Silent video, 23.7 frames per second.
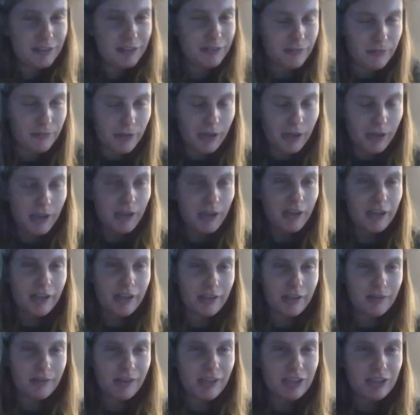into
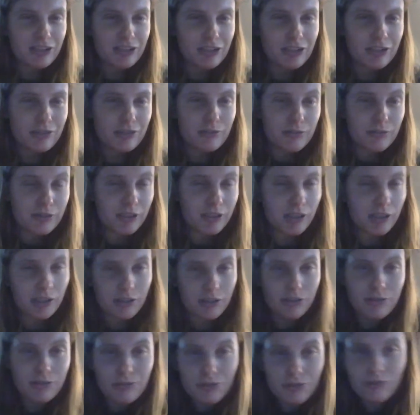
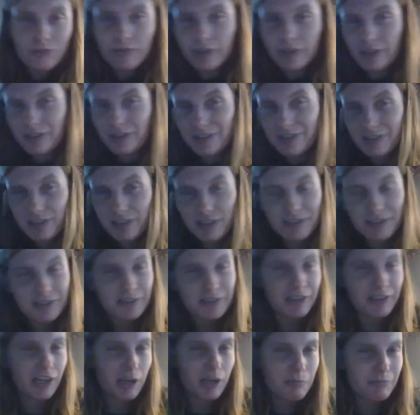inserting nutrients
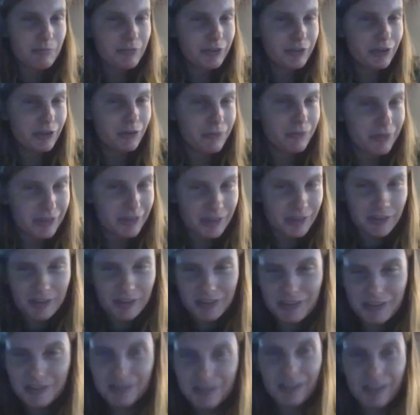into the embryo within
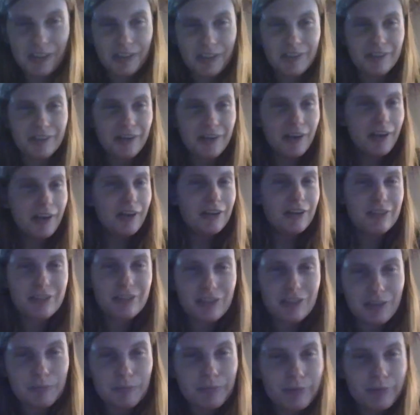the seed
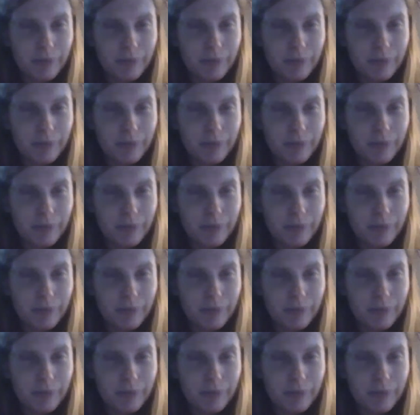to the